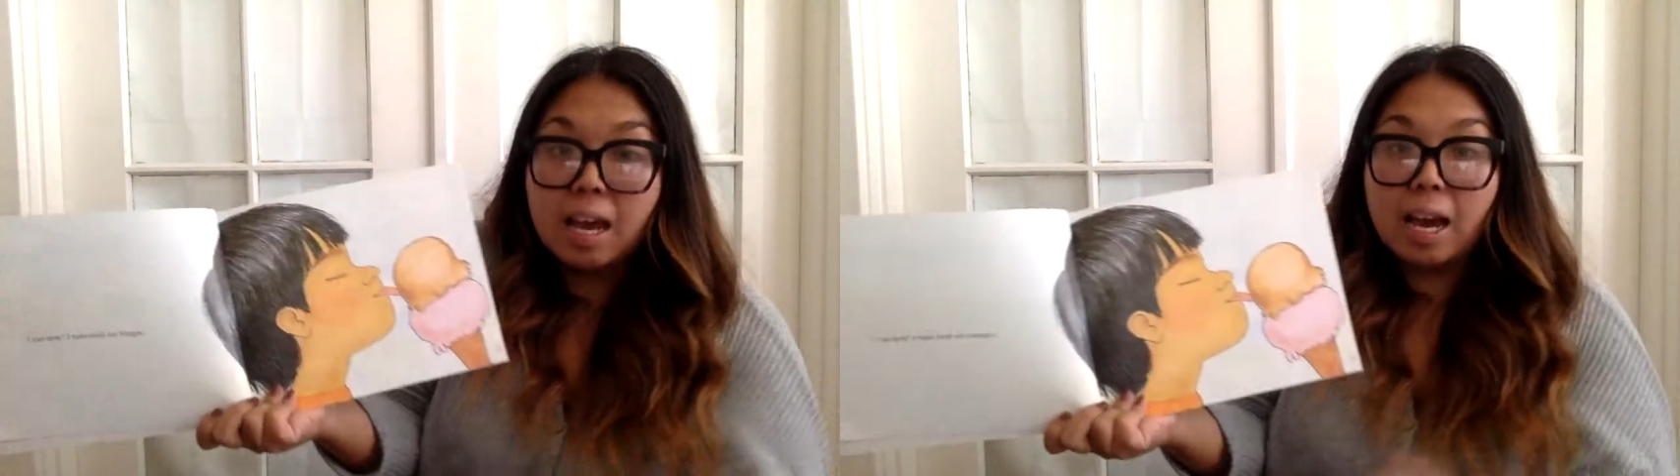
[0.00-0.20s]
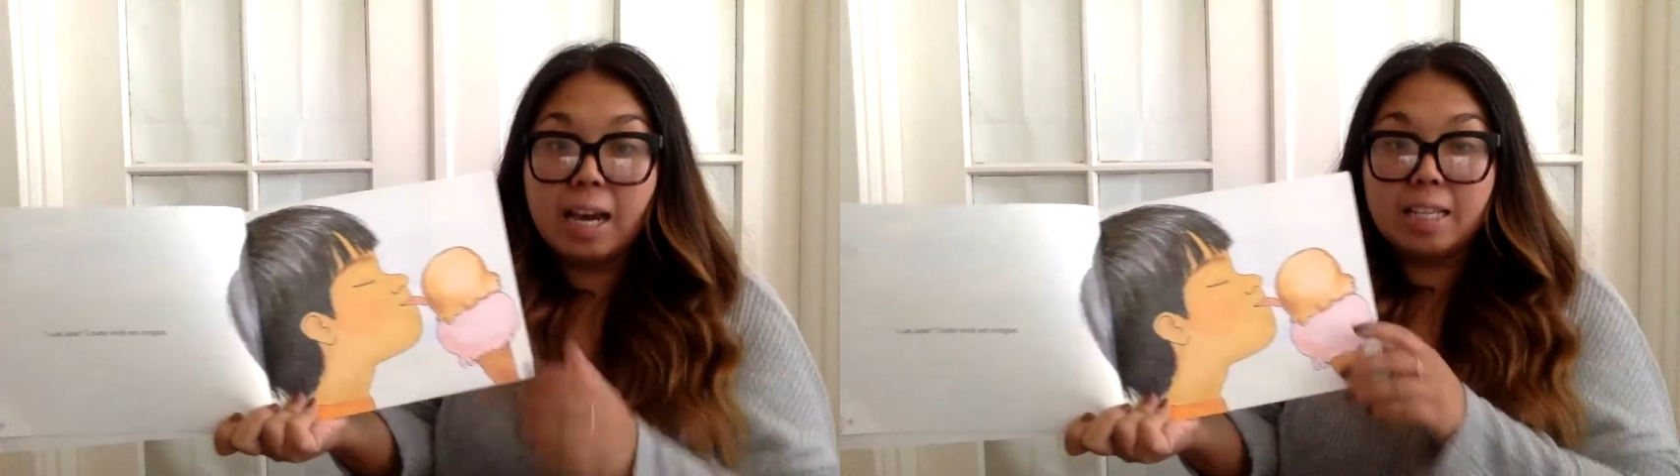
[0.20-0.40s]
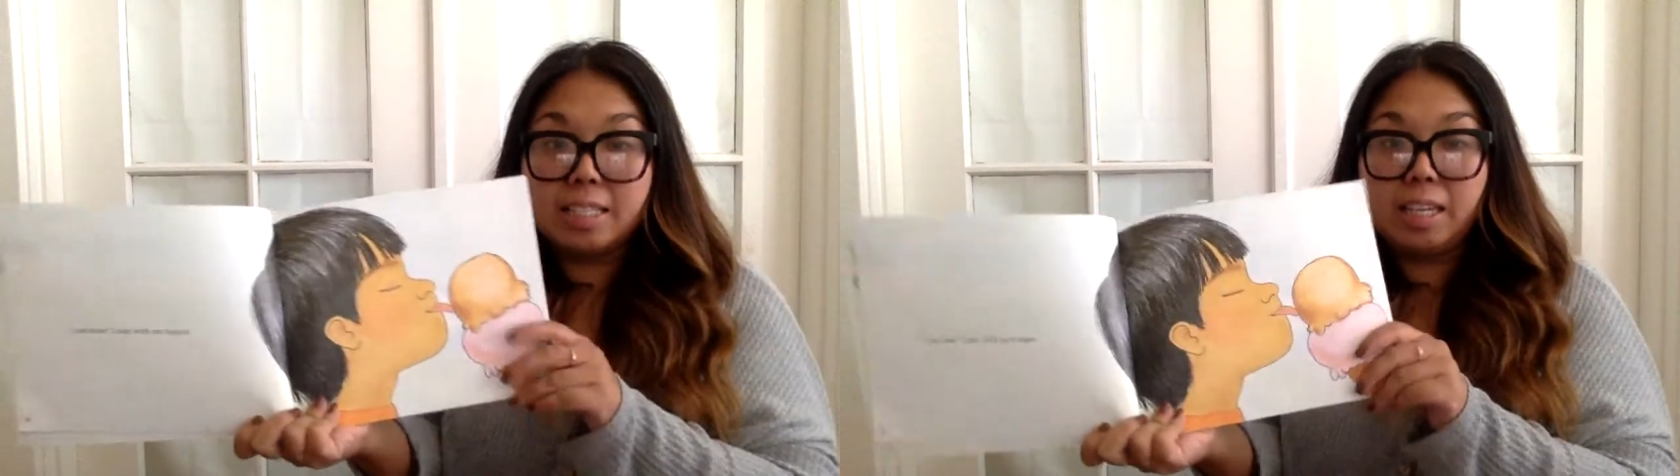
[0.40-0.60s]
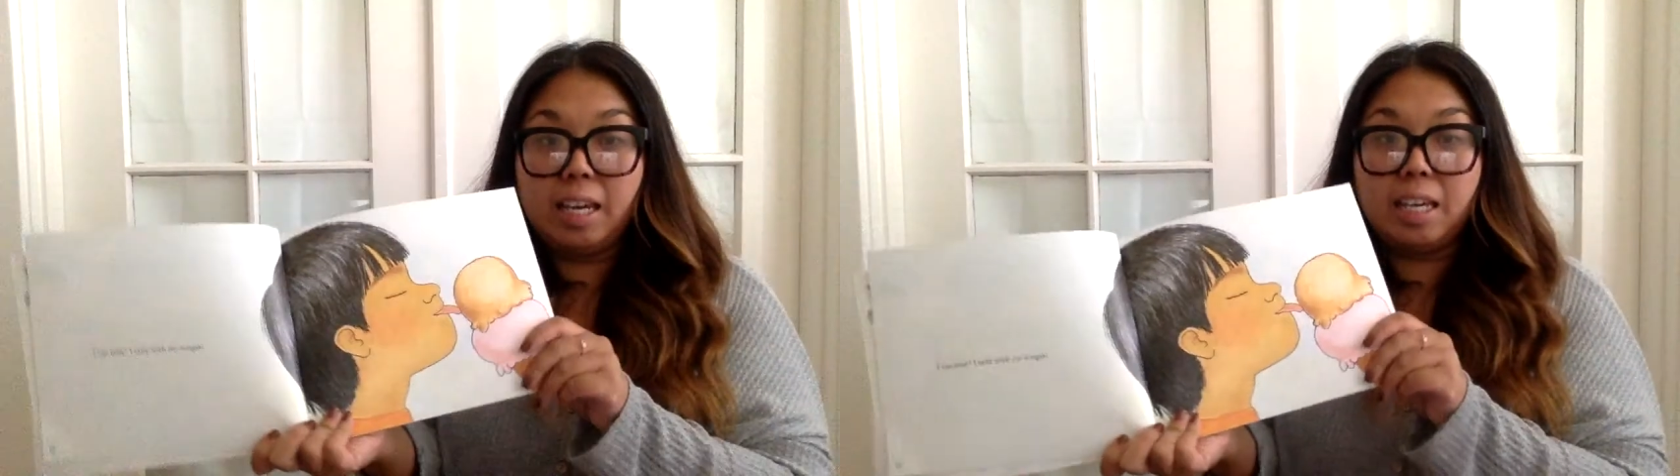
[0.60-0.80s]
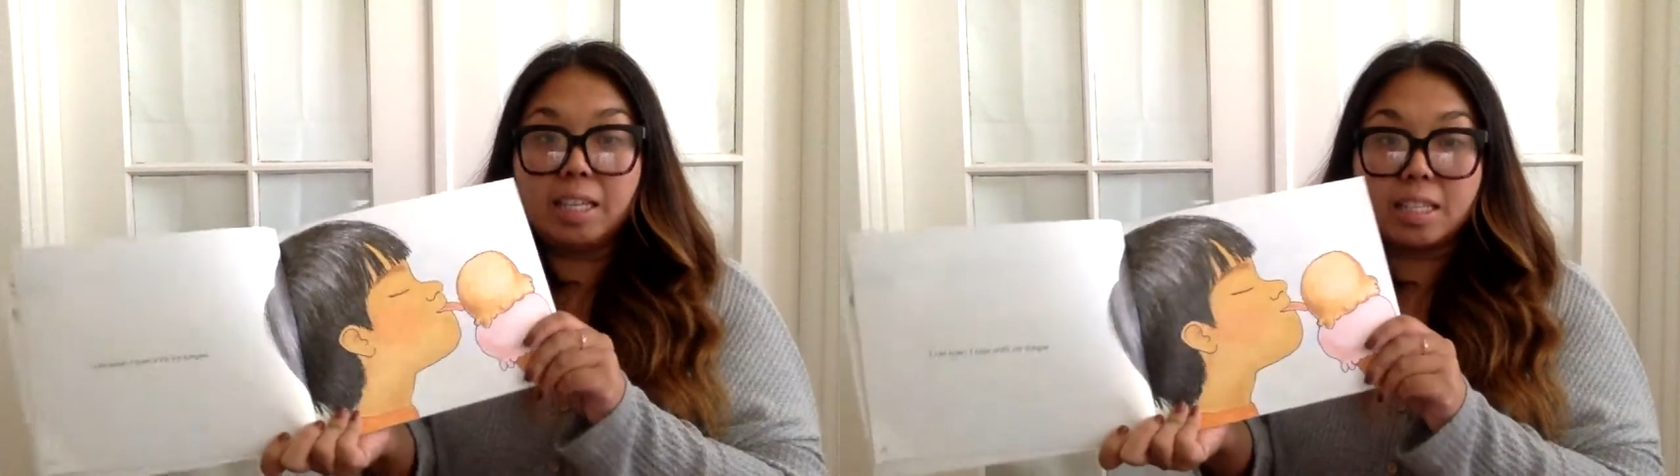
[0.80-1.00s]
I
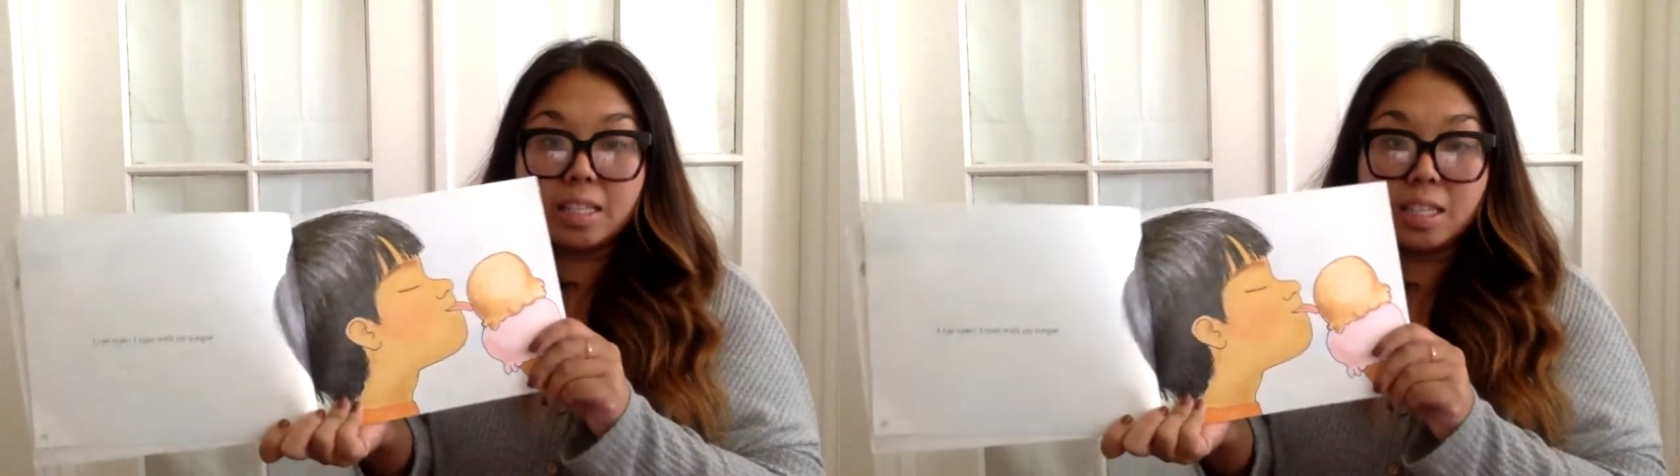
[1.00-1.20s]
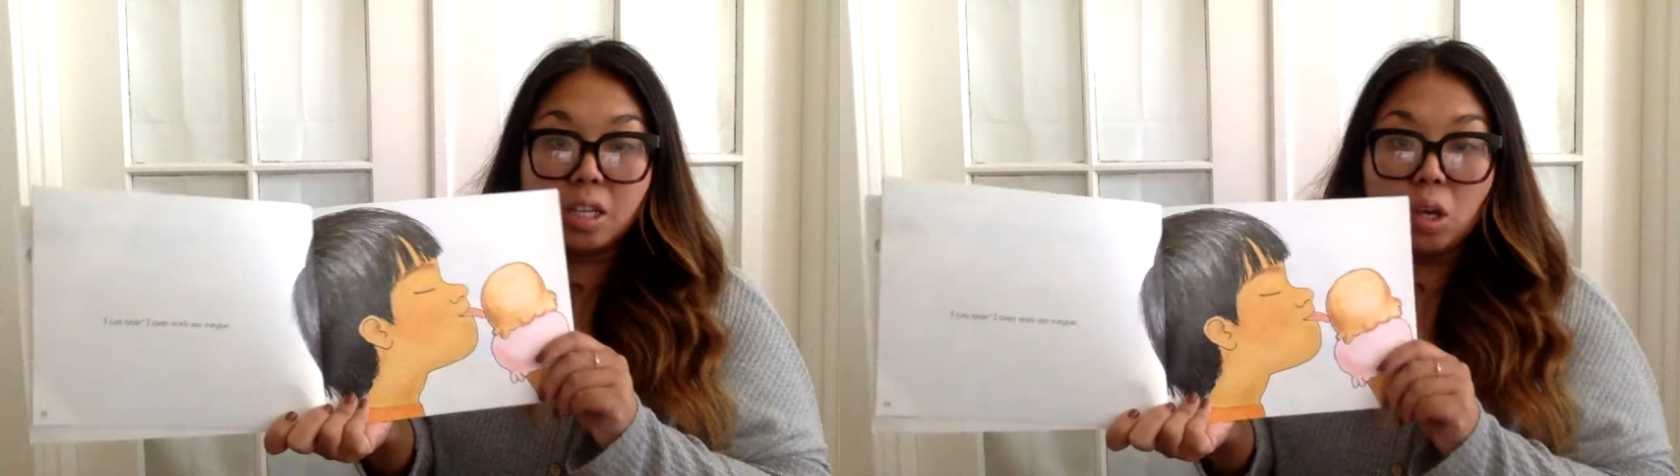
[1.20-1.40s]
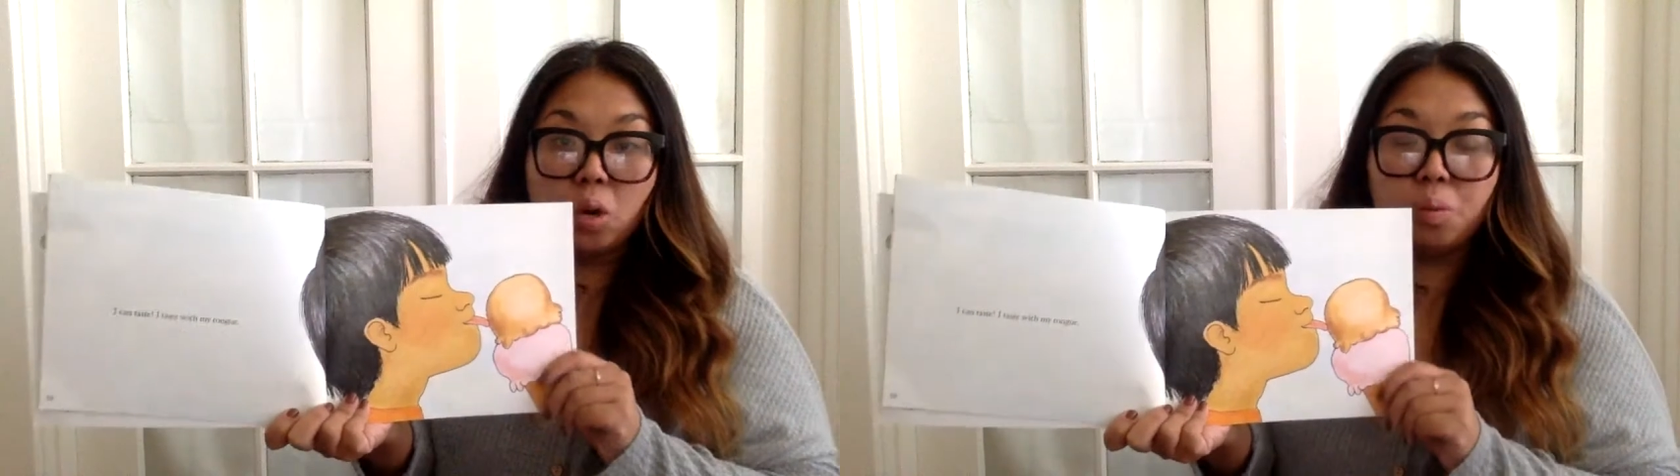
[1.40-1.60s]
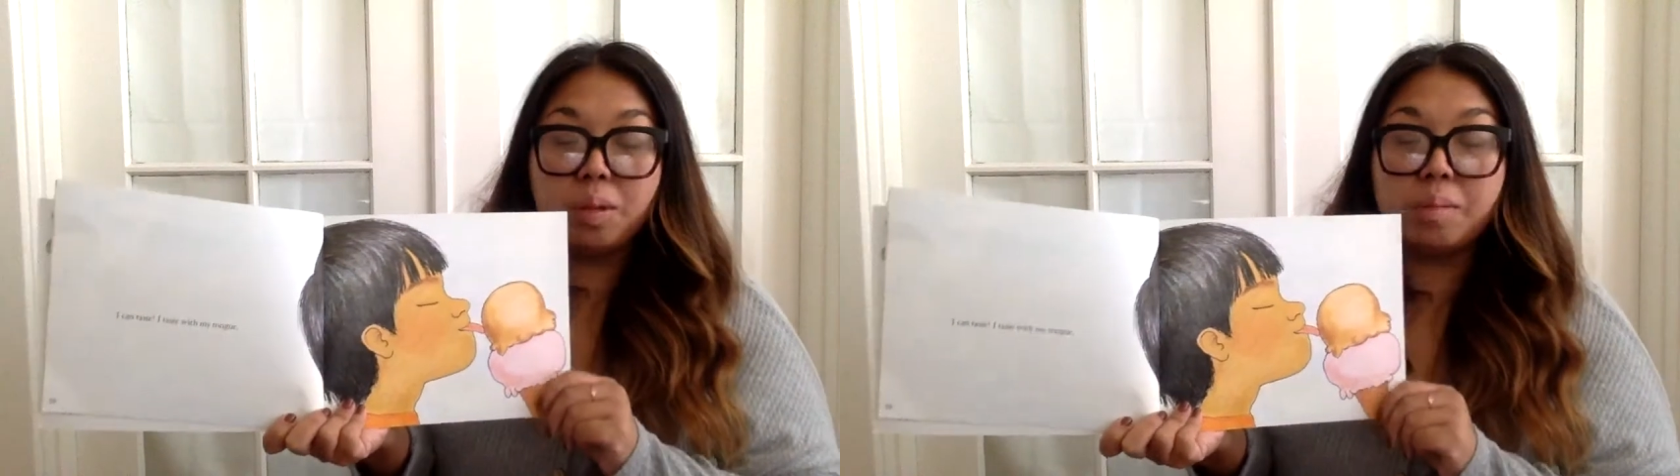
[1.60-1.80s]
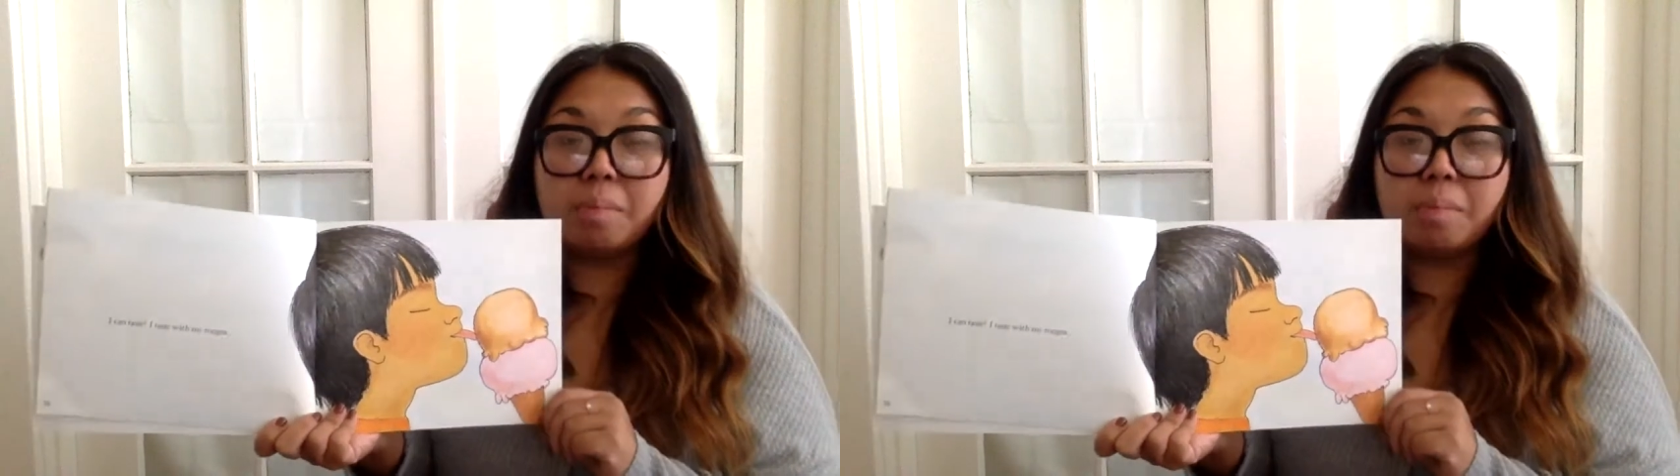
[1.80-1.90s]
taste with